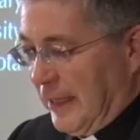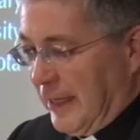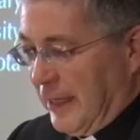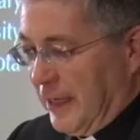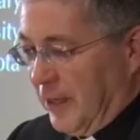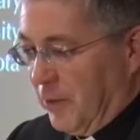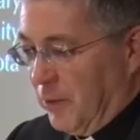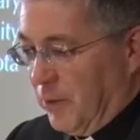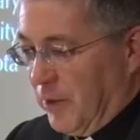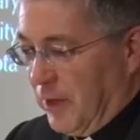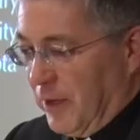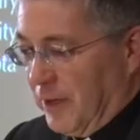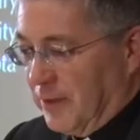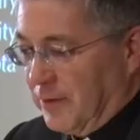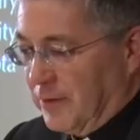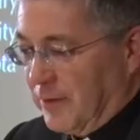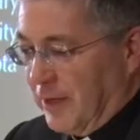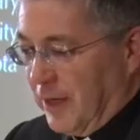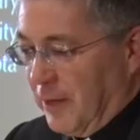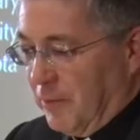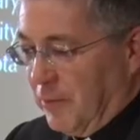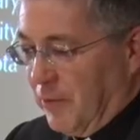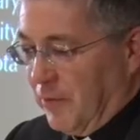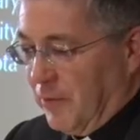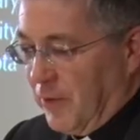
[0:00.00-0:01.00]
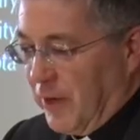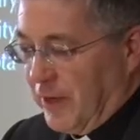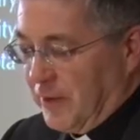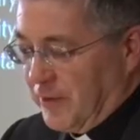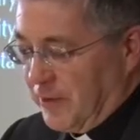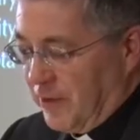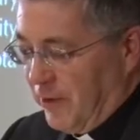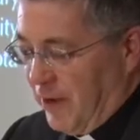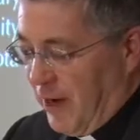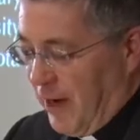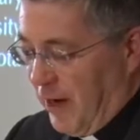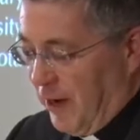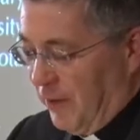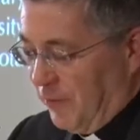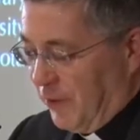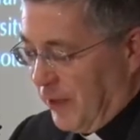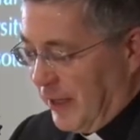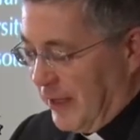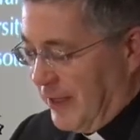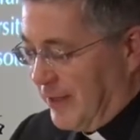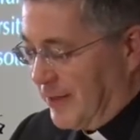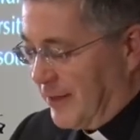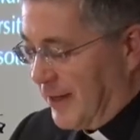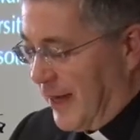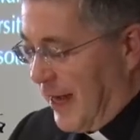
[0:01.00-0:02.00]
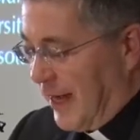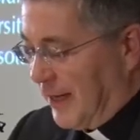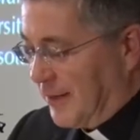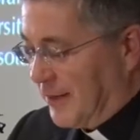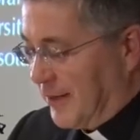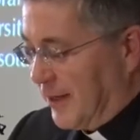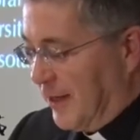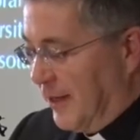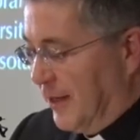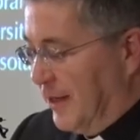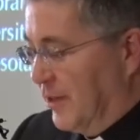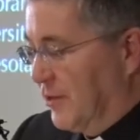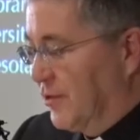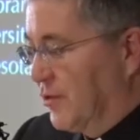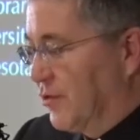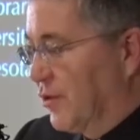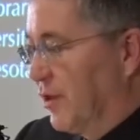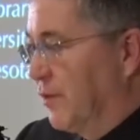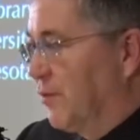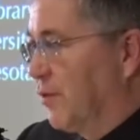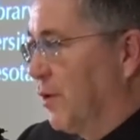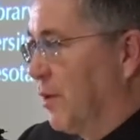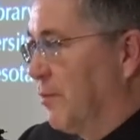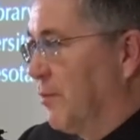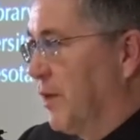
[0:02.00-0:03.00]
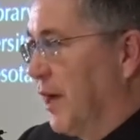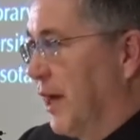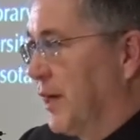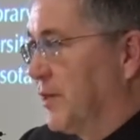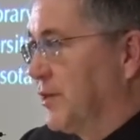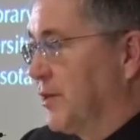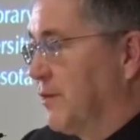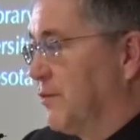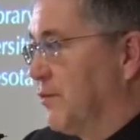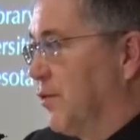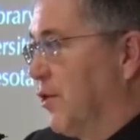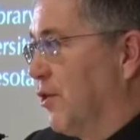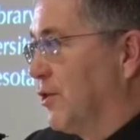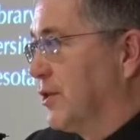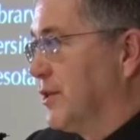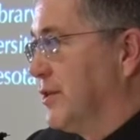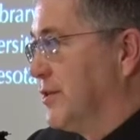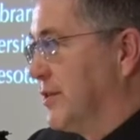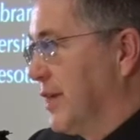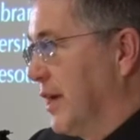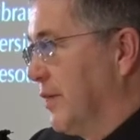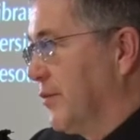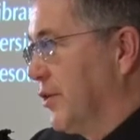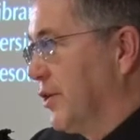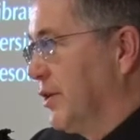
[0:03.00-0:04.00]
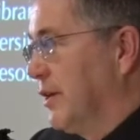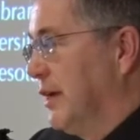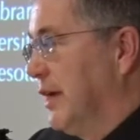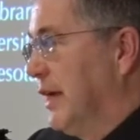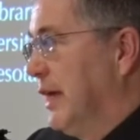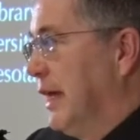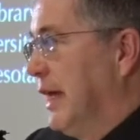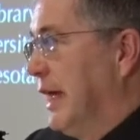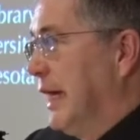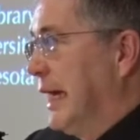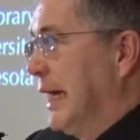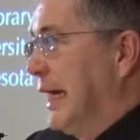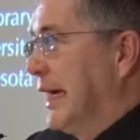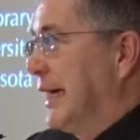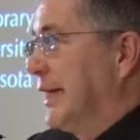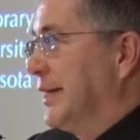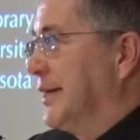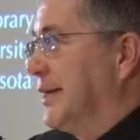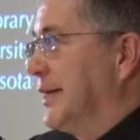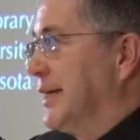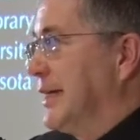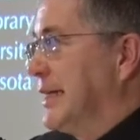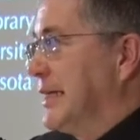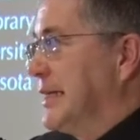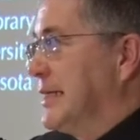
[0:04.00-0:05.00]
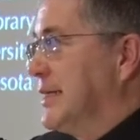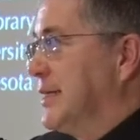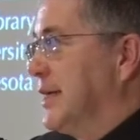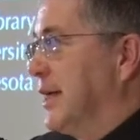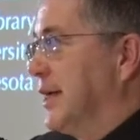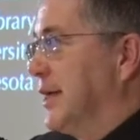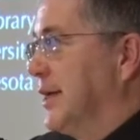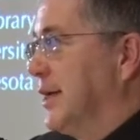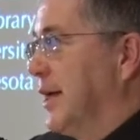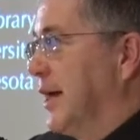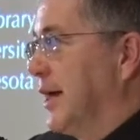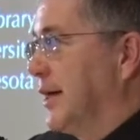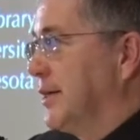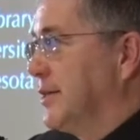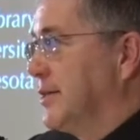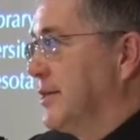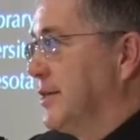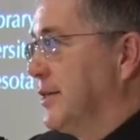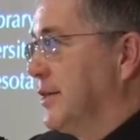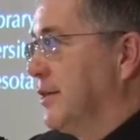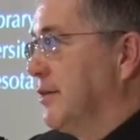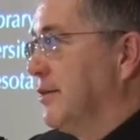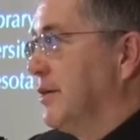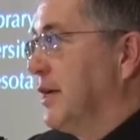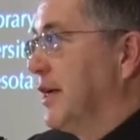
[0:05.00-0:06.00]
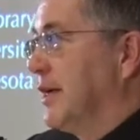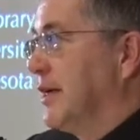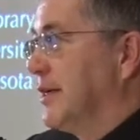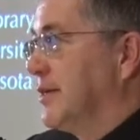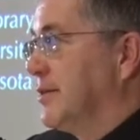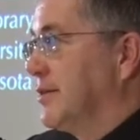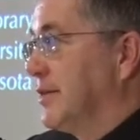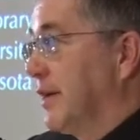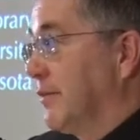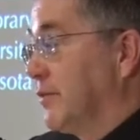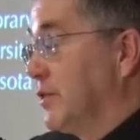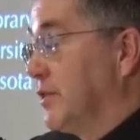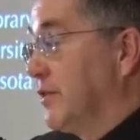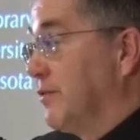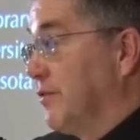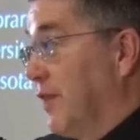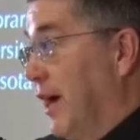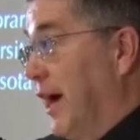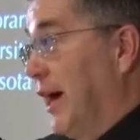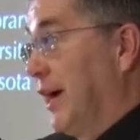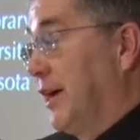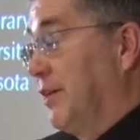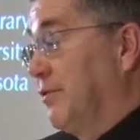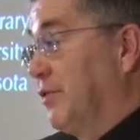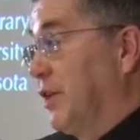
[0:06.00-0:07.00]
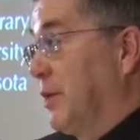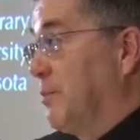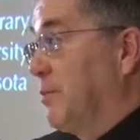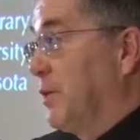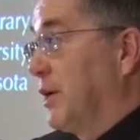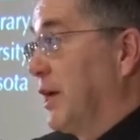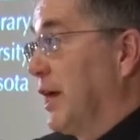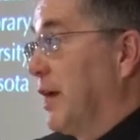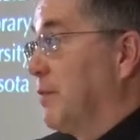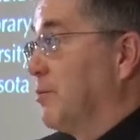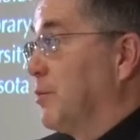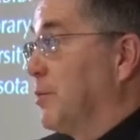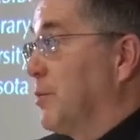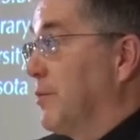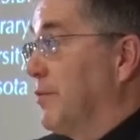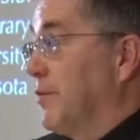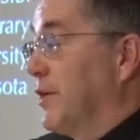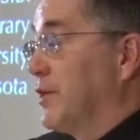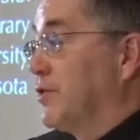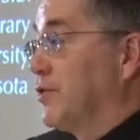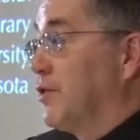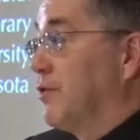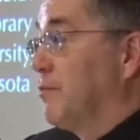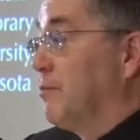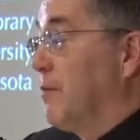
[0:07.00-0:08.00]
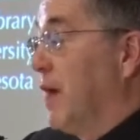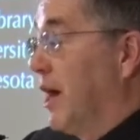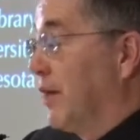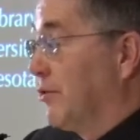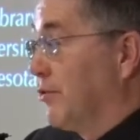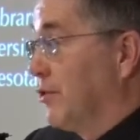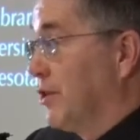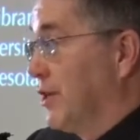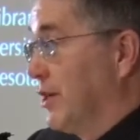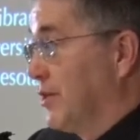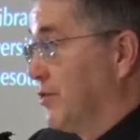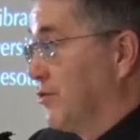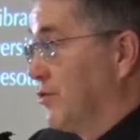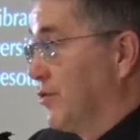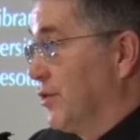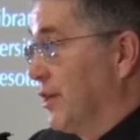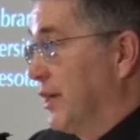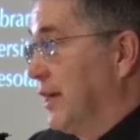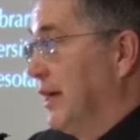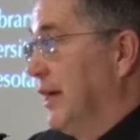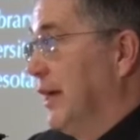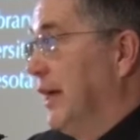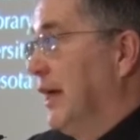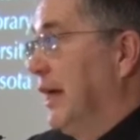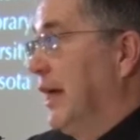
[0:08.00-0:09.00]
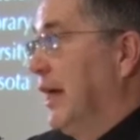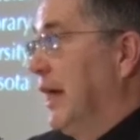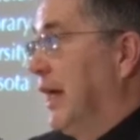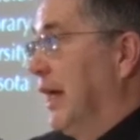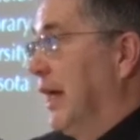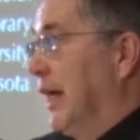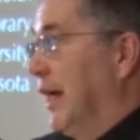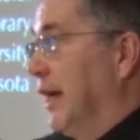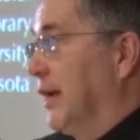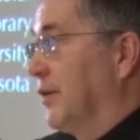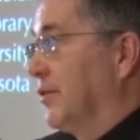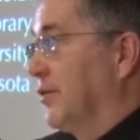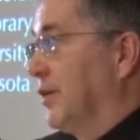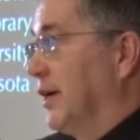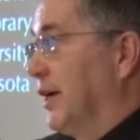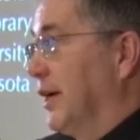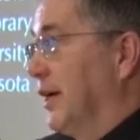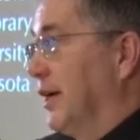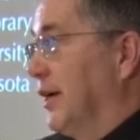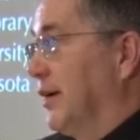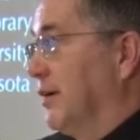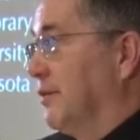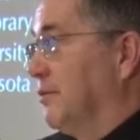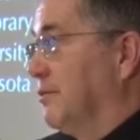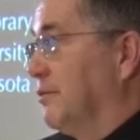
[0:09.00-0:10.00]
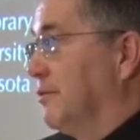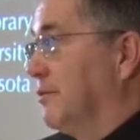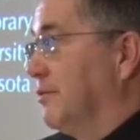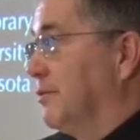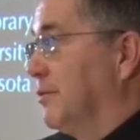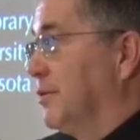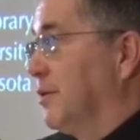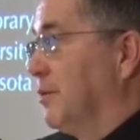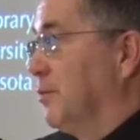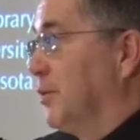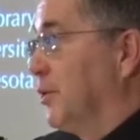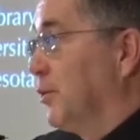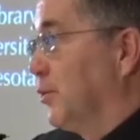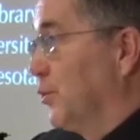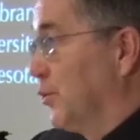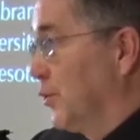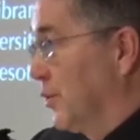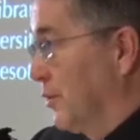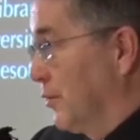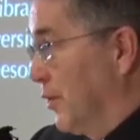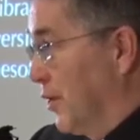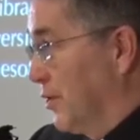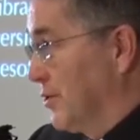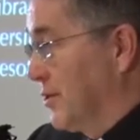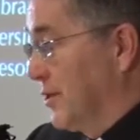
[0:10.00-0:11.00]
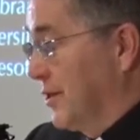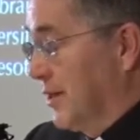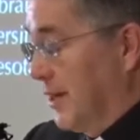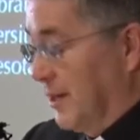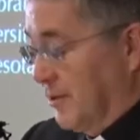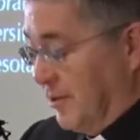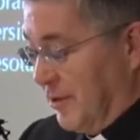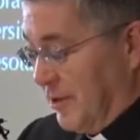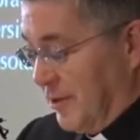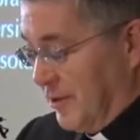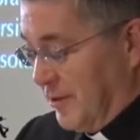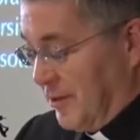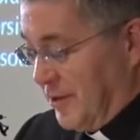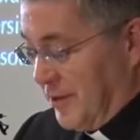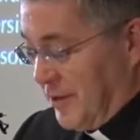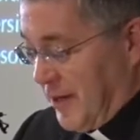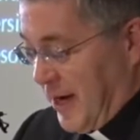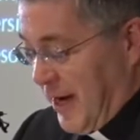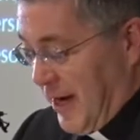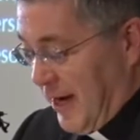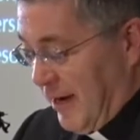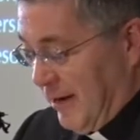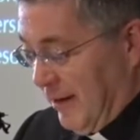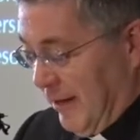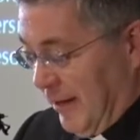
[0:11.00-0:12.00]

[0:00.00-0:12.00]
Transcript: he was a professor of ecclesiastical history from 1947 and in 1975 then became the professor of modern history at uh, the Maynooth University, as it is today